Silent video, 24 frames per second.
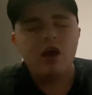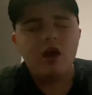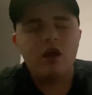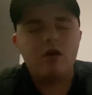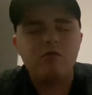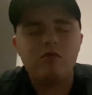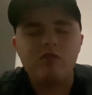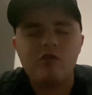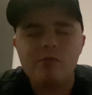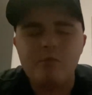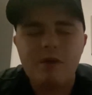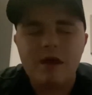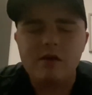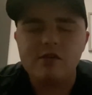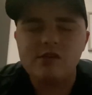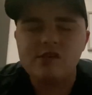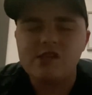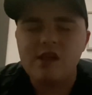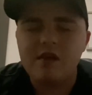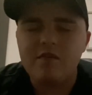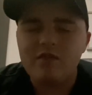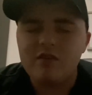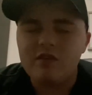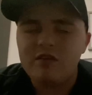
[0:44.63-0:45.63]
We're about
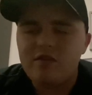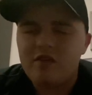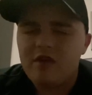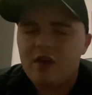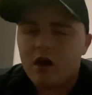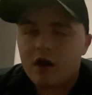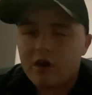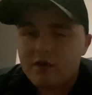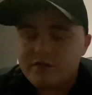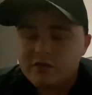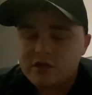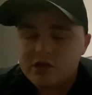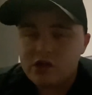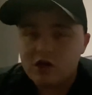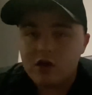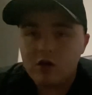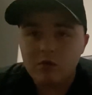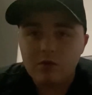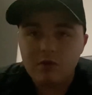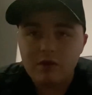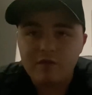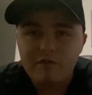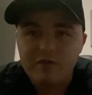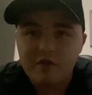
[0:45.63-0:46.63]
70 off,
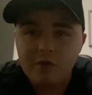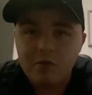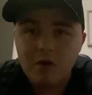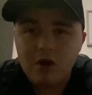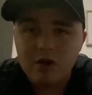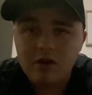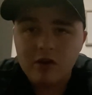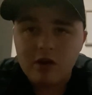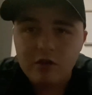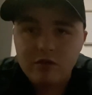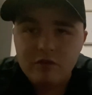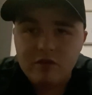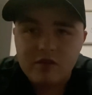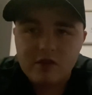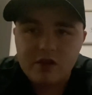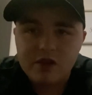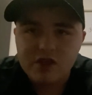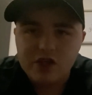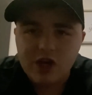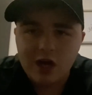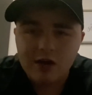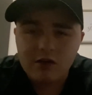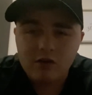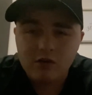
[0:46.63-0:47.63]
so if you are new to the
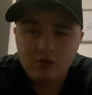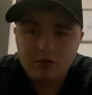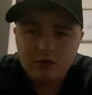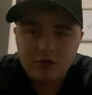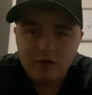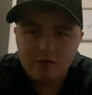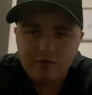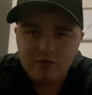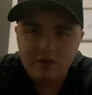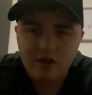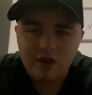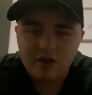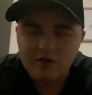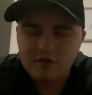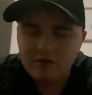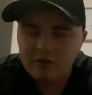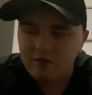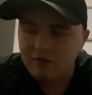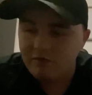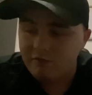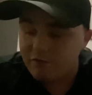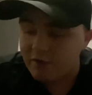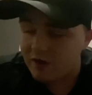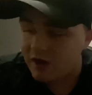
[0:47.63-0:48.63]
channel, don't
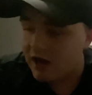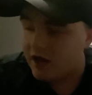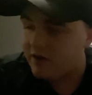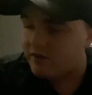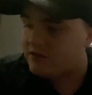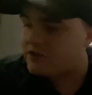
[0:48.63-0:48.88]
forget to